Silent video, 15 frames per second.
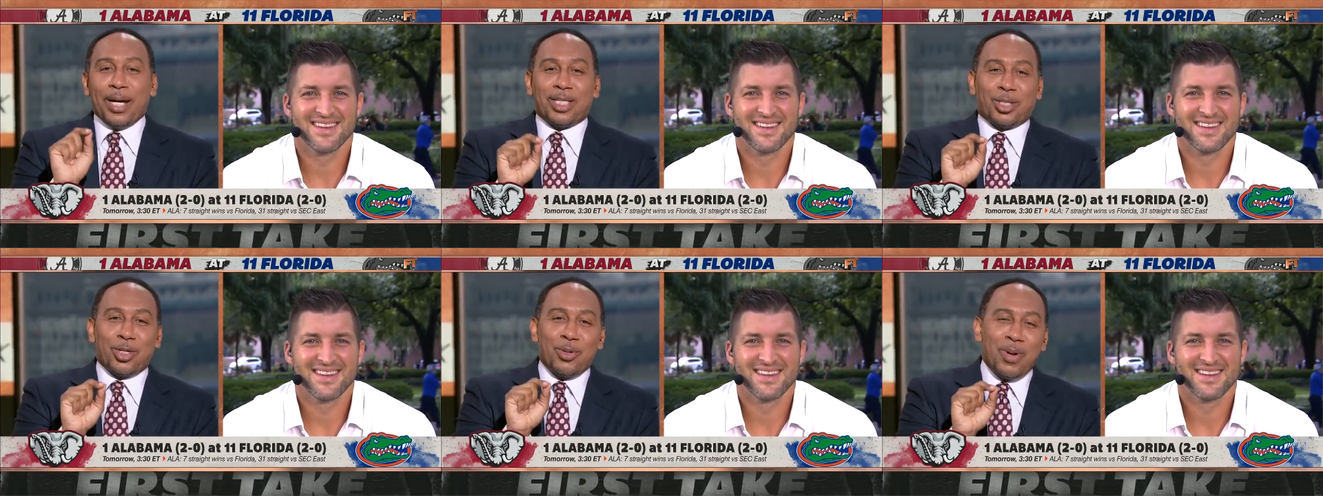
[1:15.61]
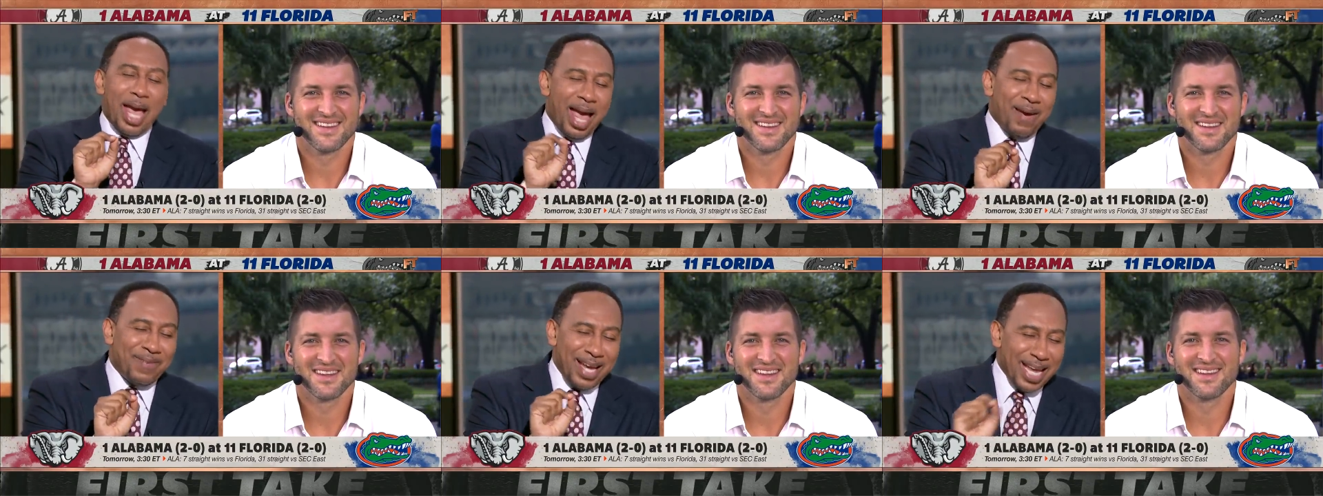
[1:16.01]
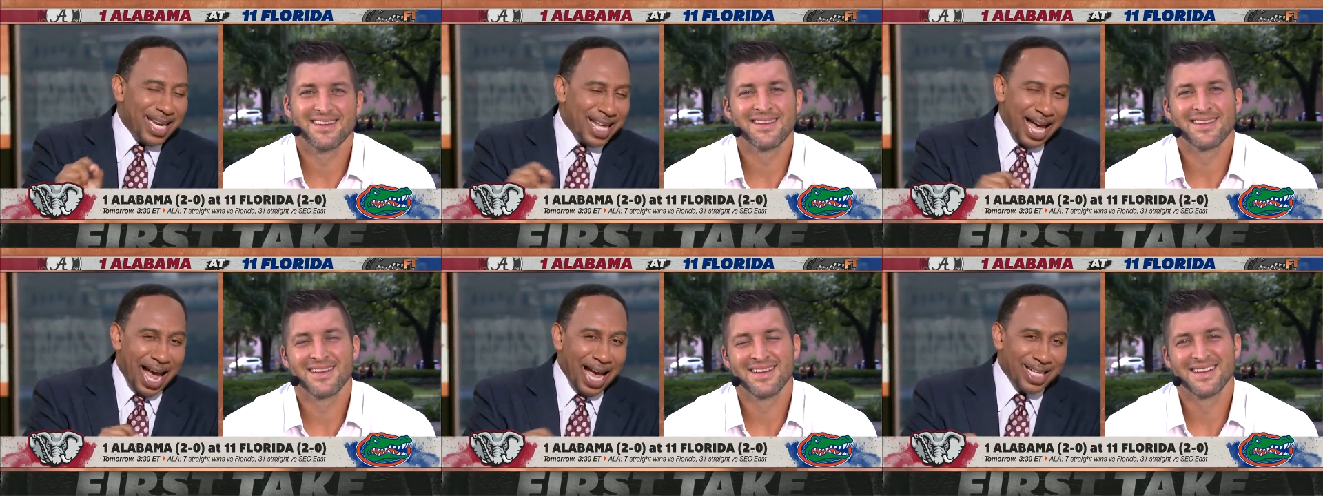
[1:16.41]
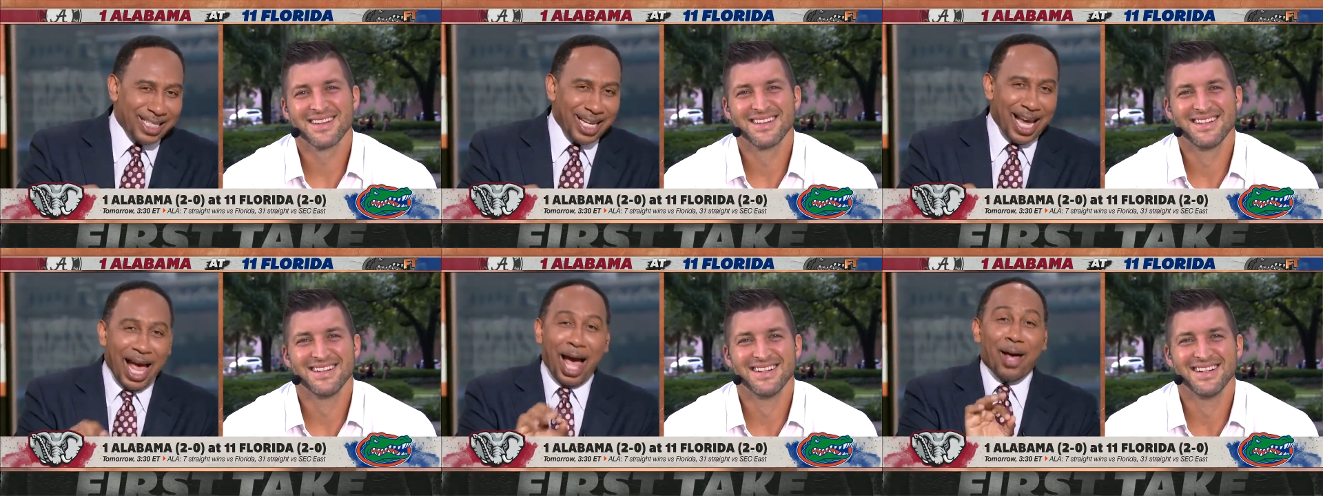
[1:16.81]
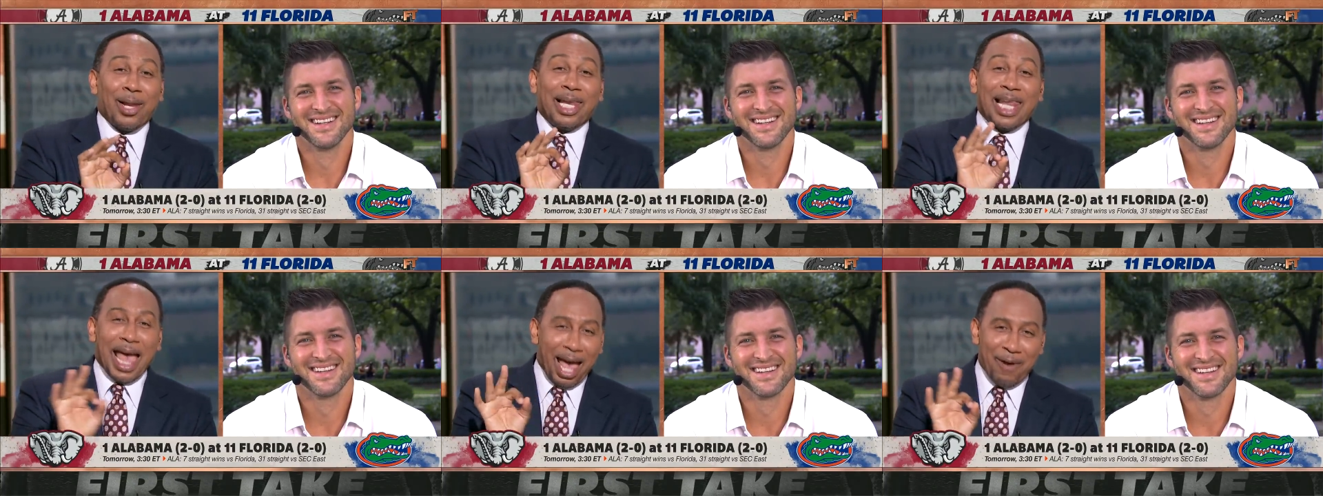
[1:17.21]
Speaker 1: But do you have any idea
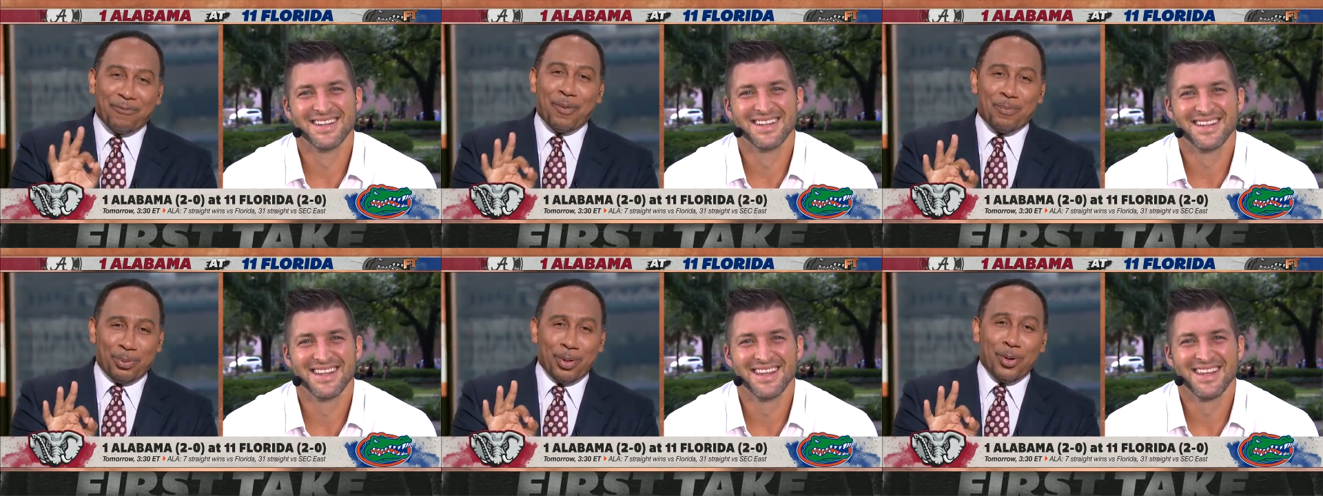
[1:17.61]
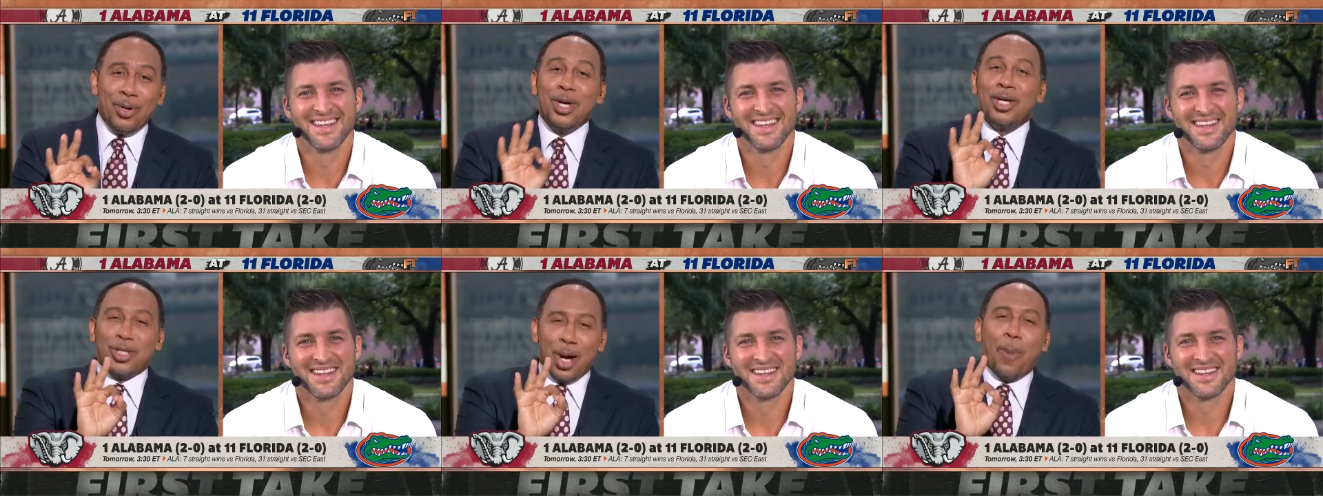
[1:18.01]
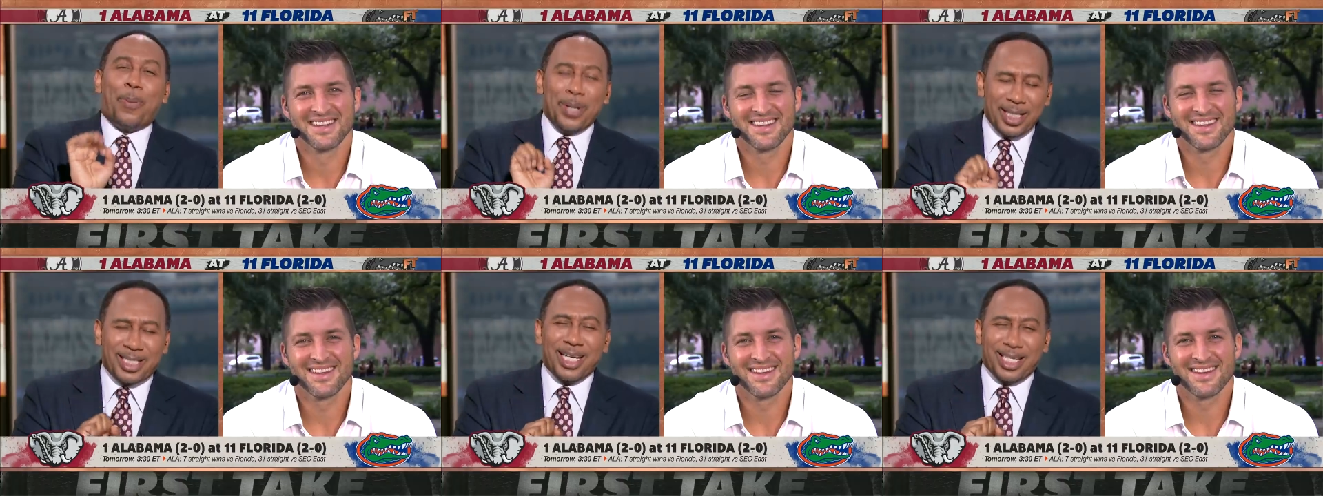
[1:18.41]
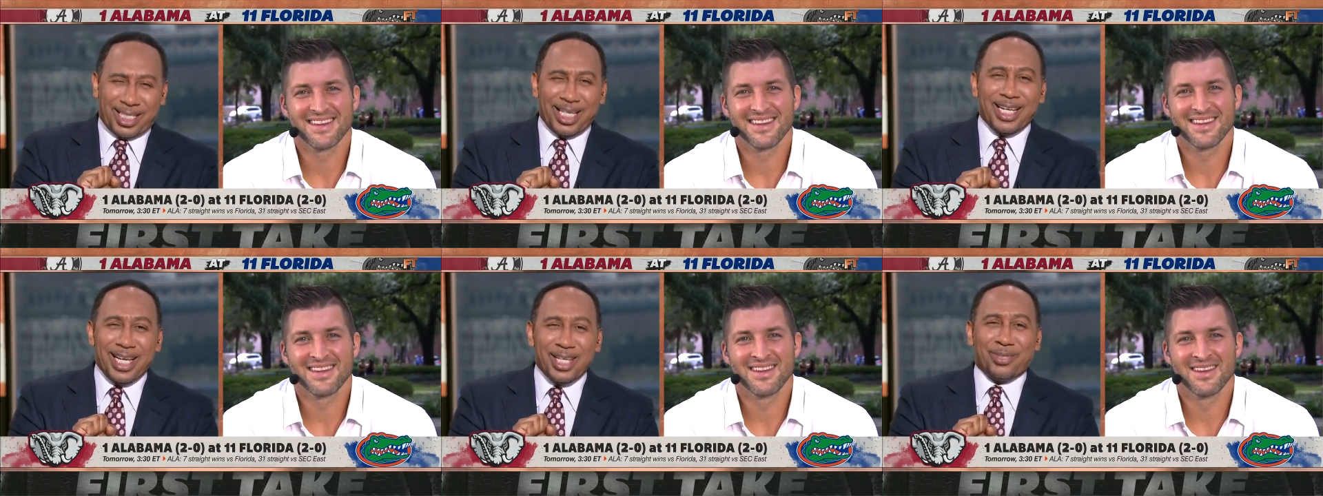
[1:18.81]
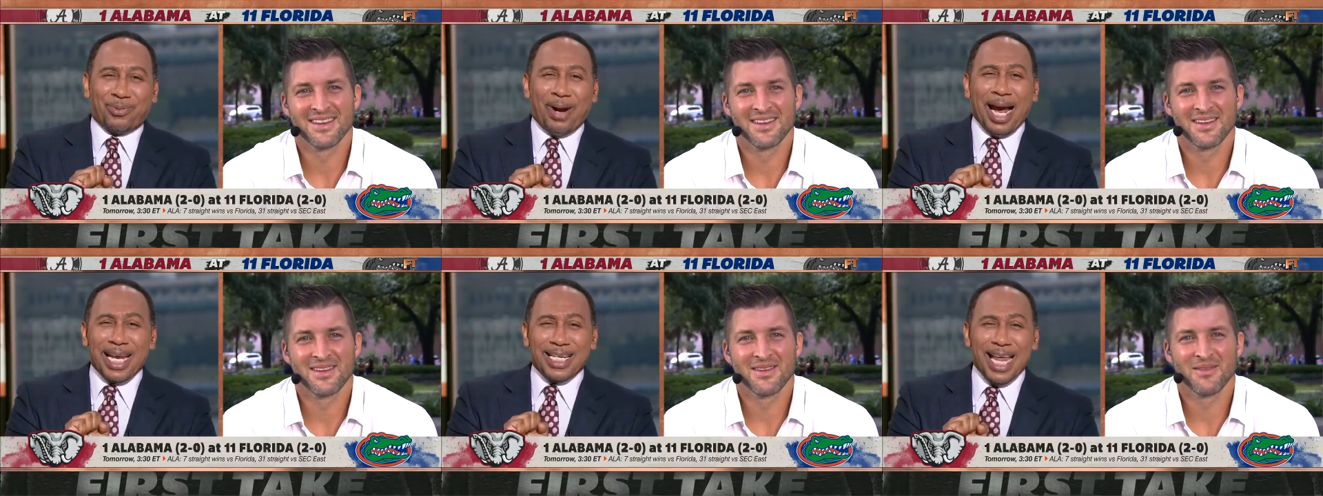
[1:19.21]
how laughable your position
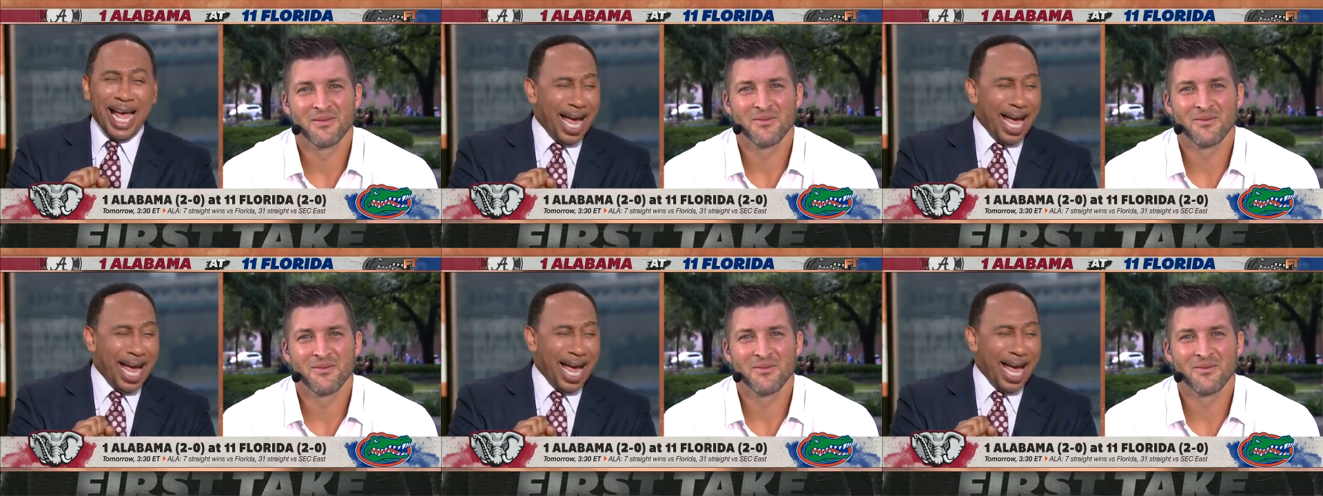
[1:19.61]
is right